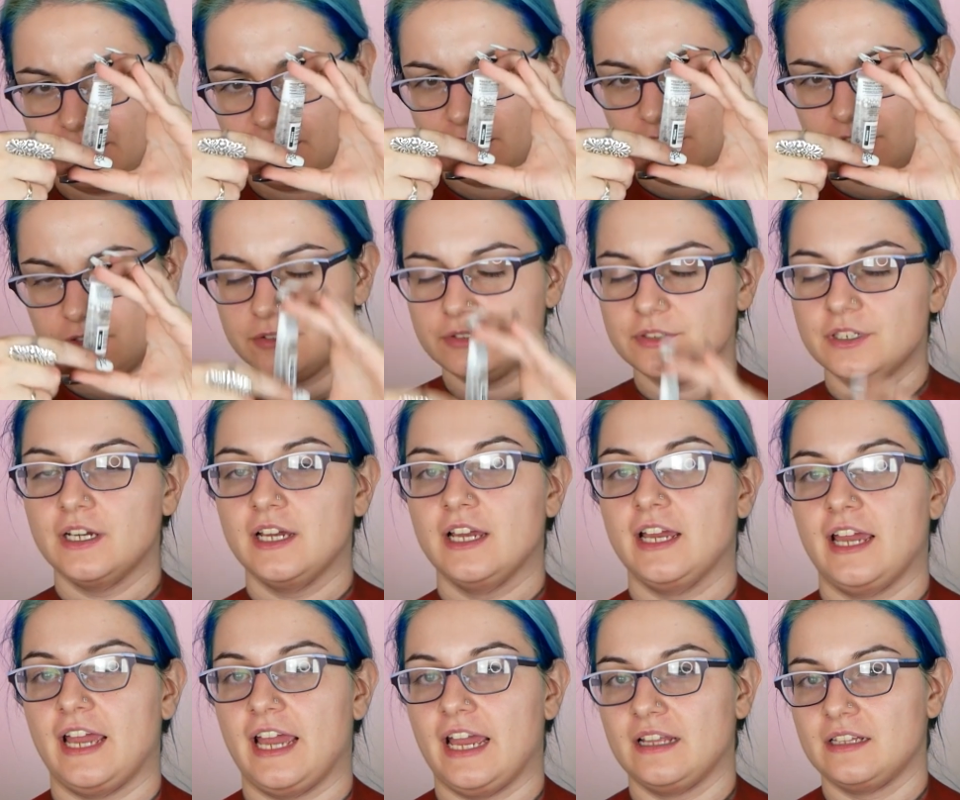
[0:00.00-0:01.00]
Glow,
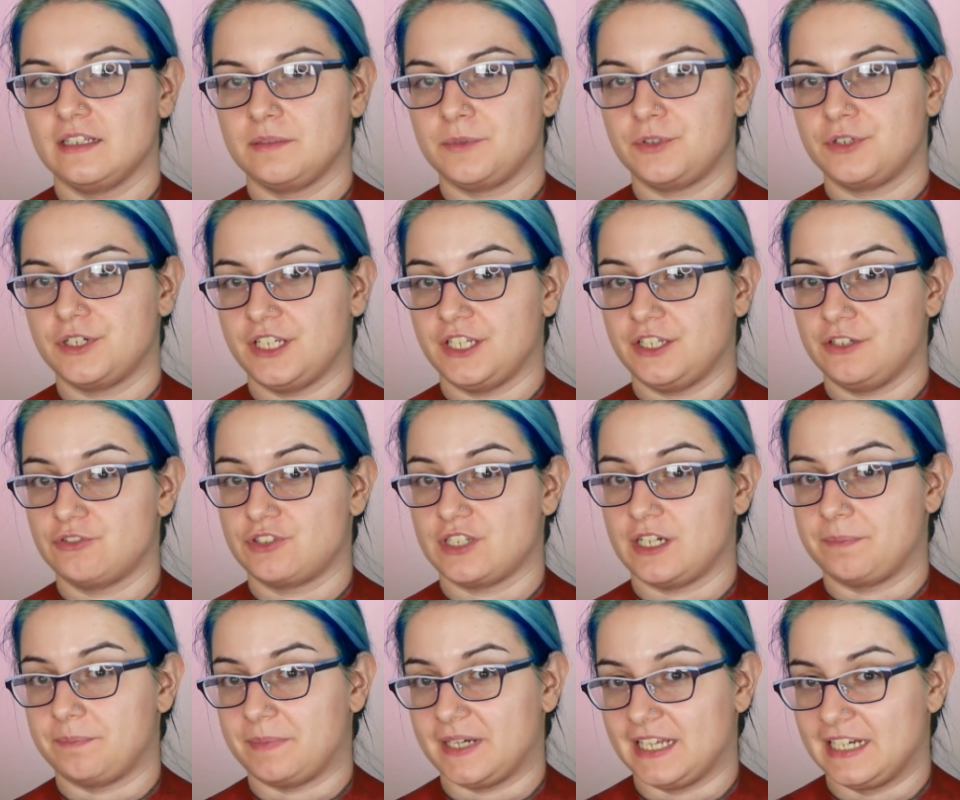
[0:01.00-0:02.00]
and I'm gonna use
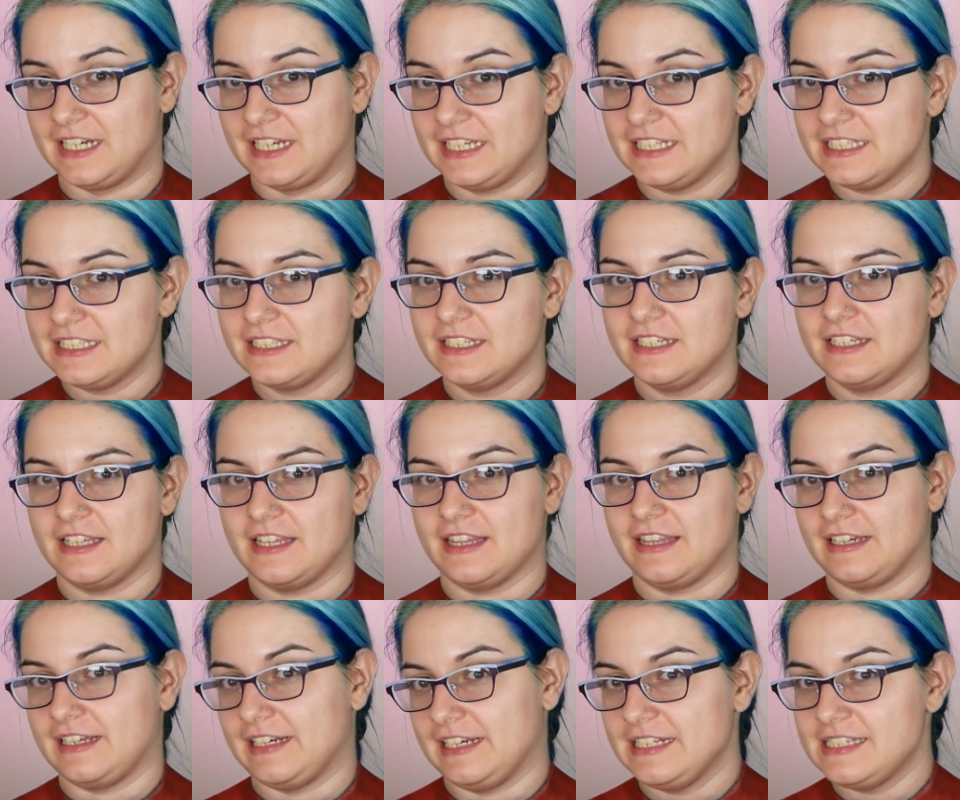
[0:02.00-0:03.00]
a palette,
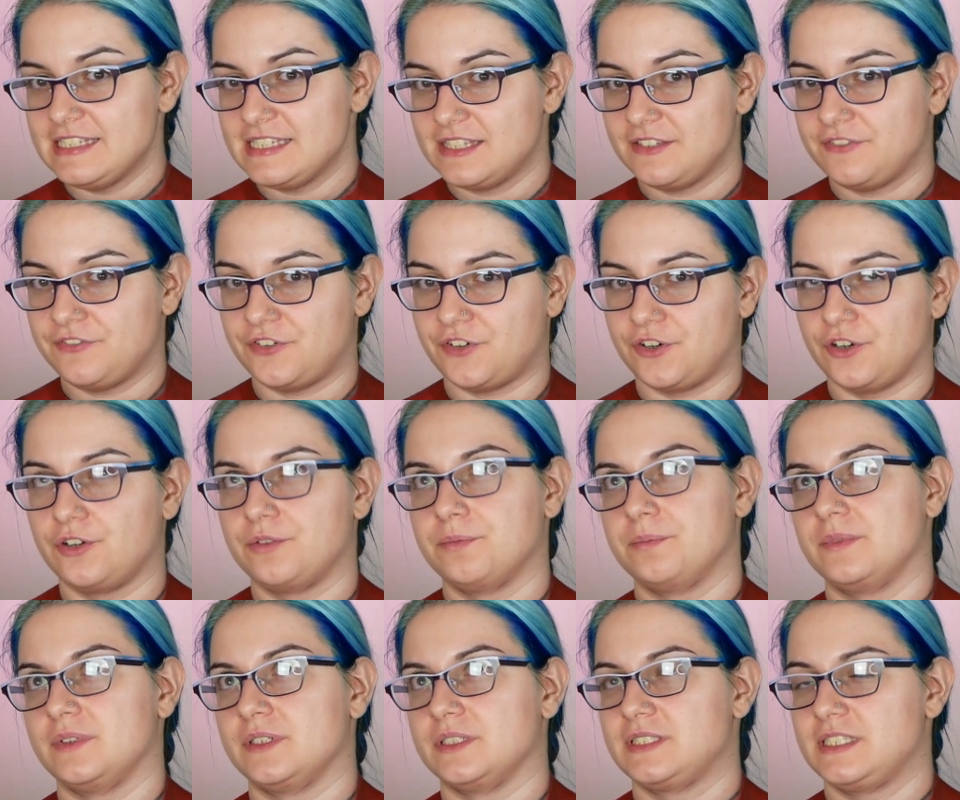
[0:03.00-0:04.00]
the Glitched from
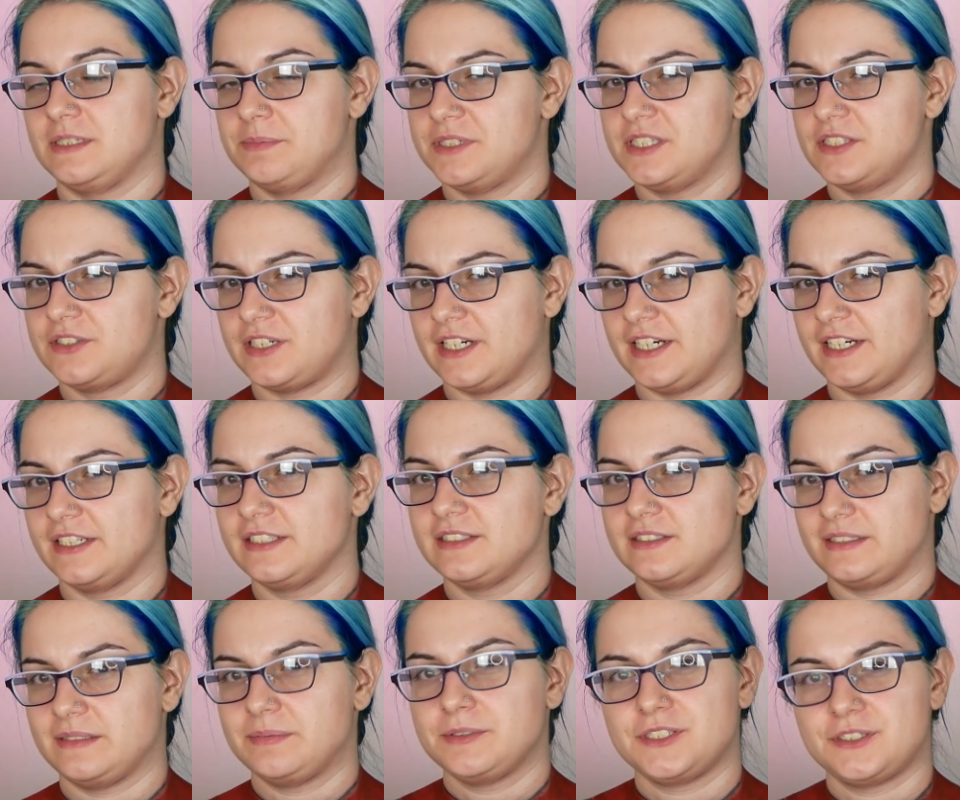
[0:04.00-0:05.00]
Gypsy Shrine.
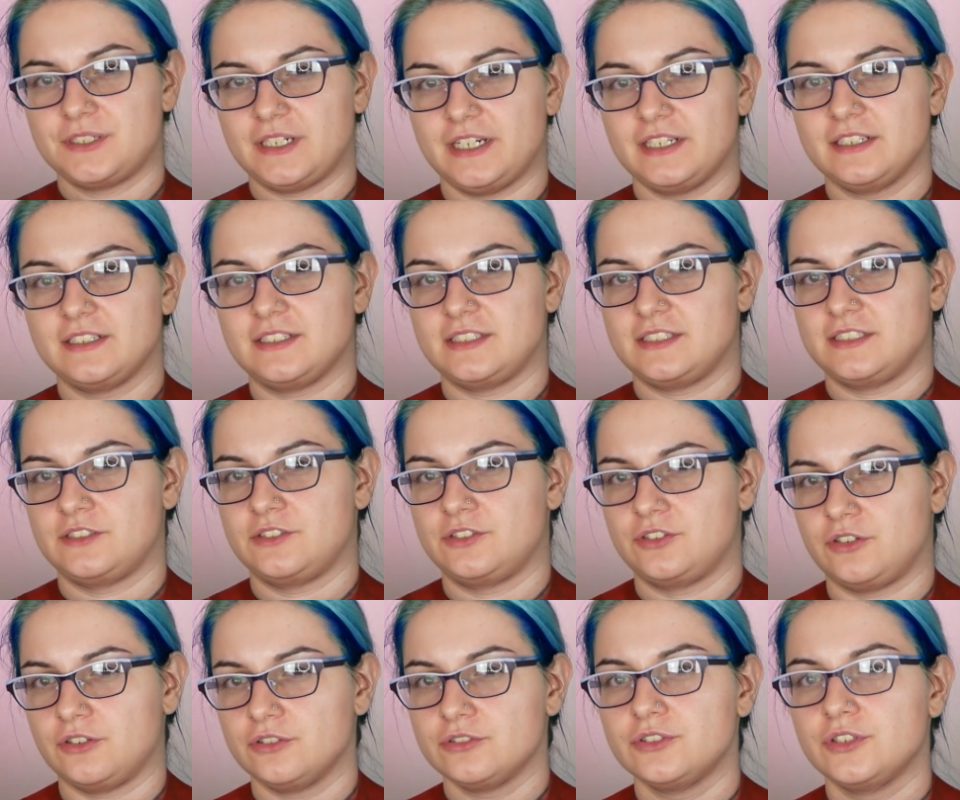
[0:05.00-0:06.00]
Gypsy Shrine is
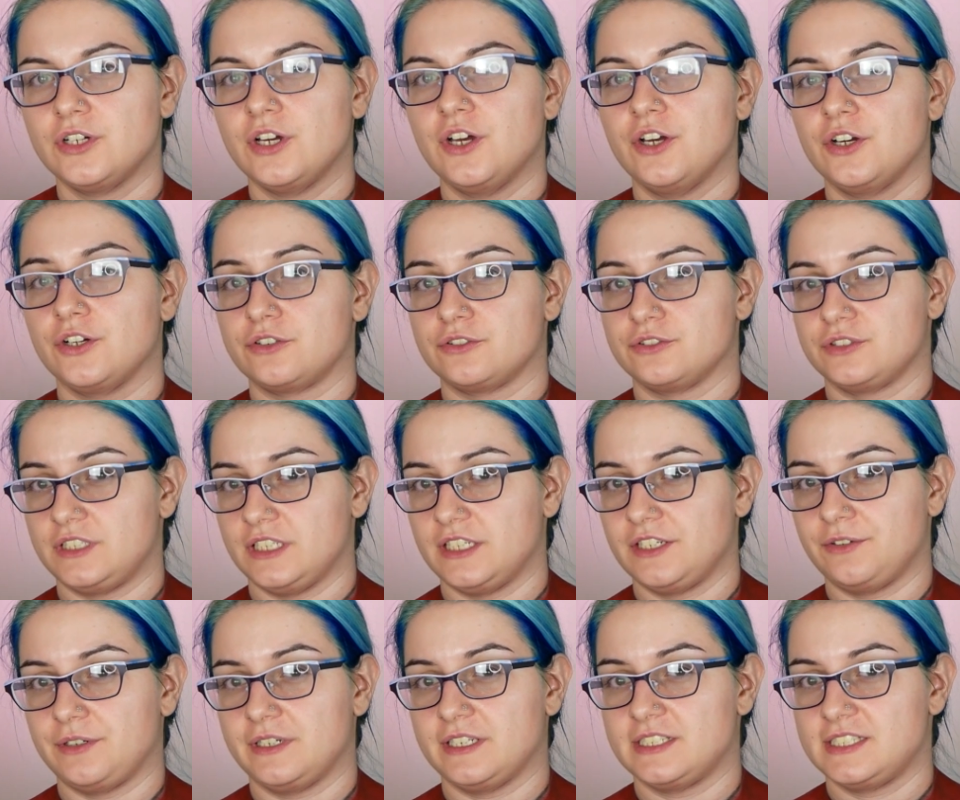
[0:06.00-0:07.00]
not
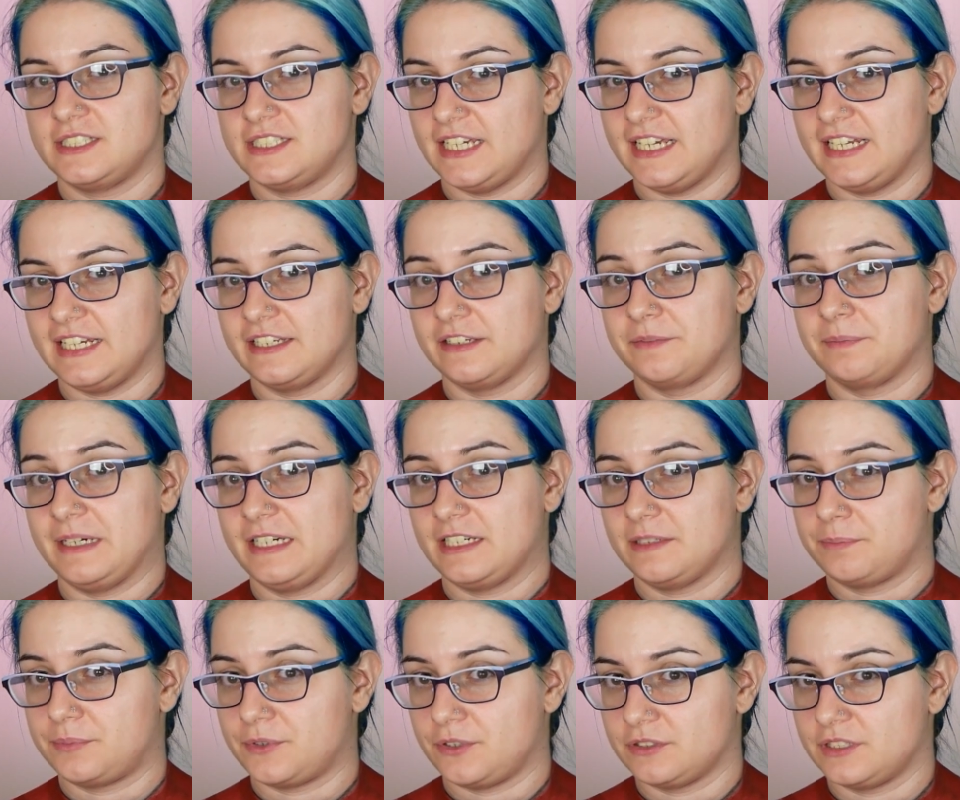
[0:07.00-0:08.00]
continuing selling
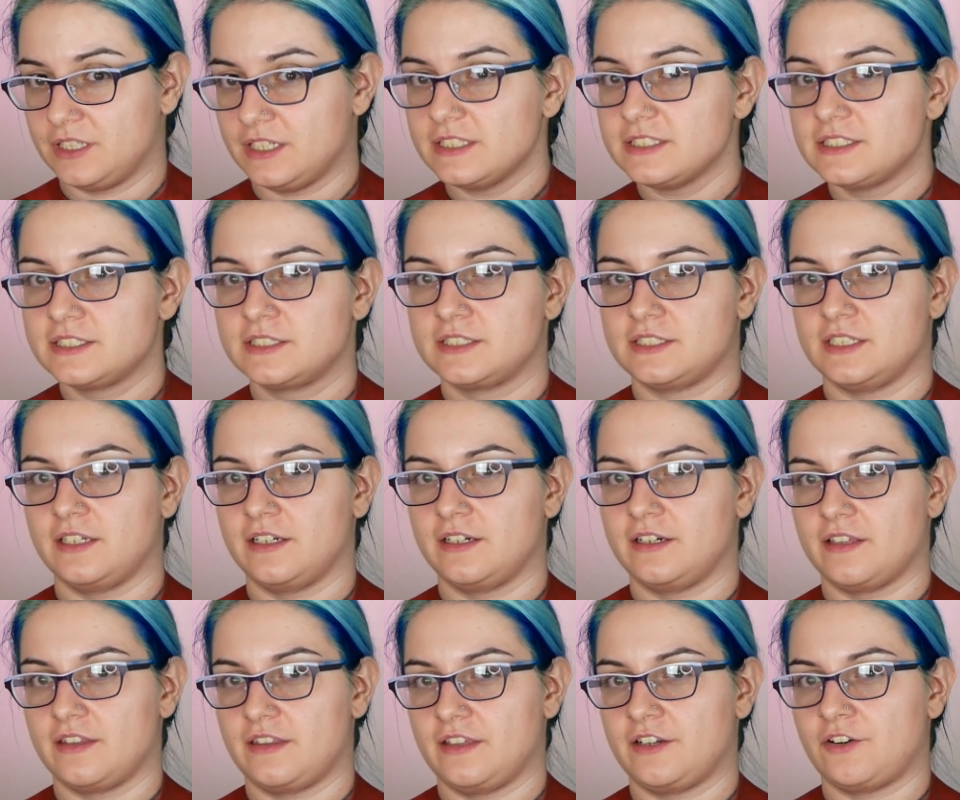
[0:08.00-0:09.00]
makeup products,
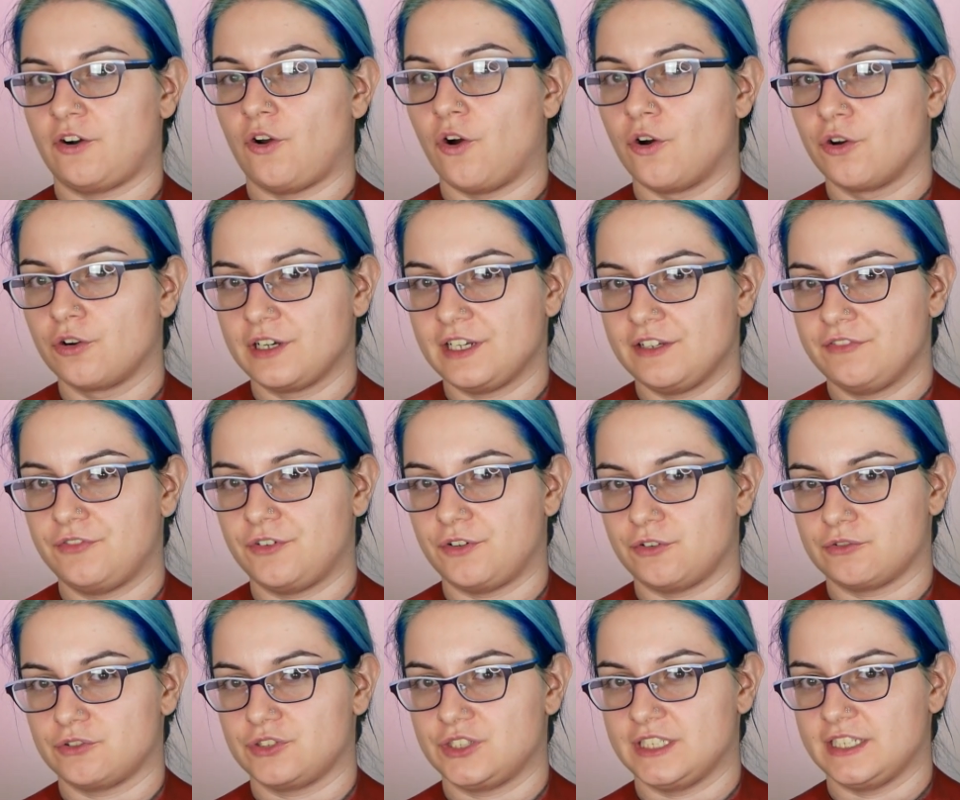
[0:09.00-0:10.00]
they're only
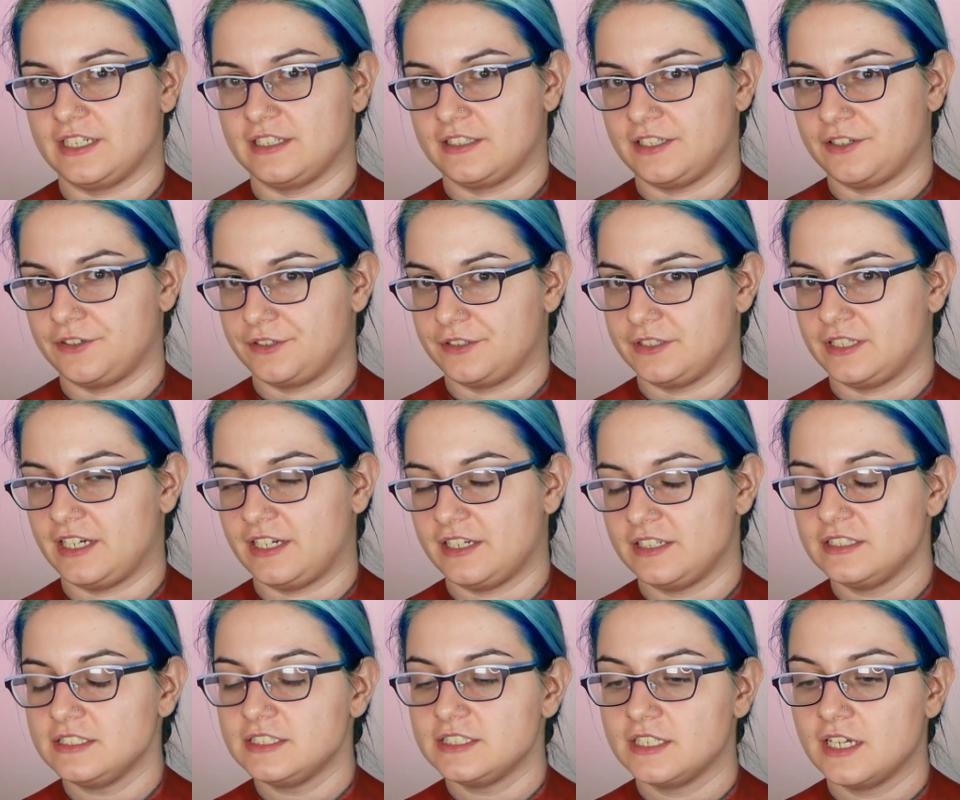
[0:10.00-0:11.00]
focusing at hair
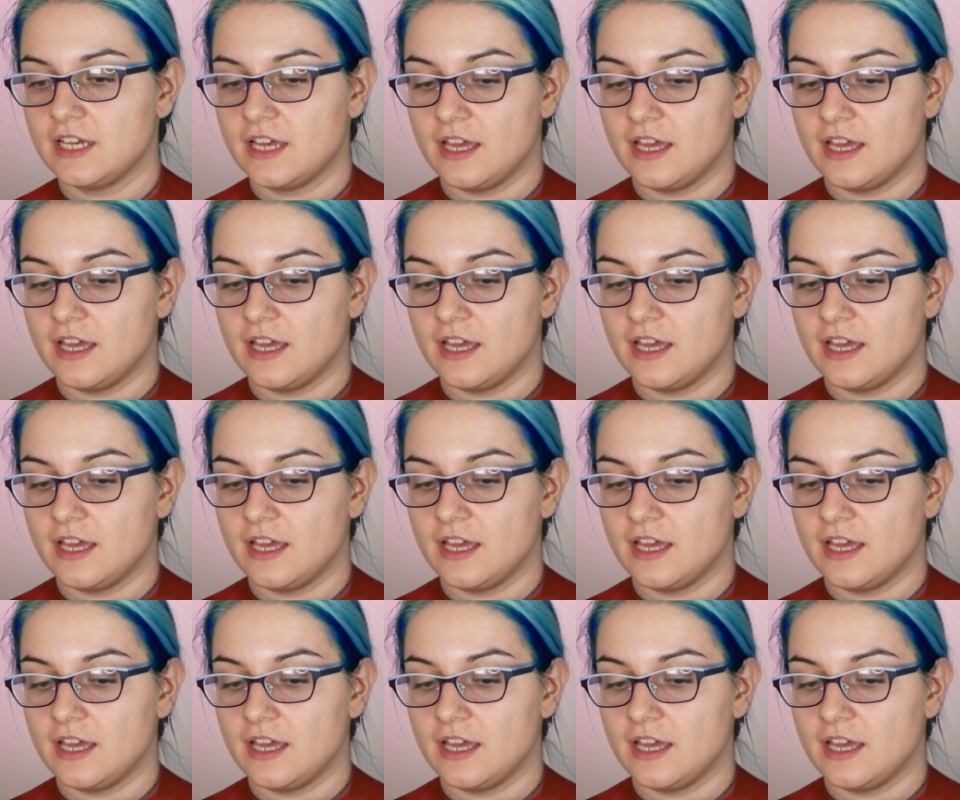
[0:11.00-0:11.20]
dyes.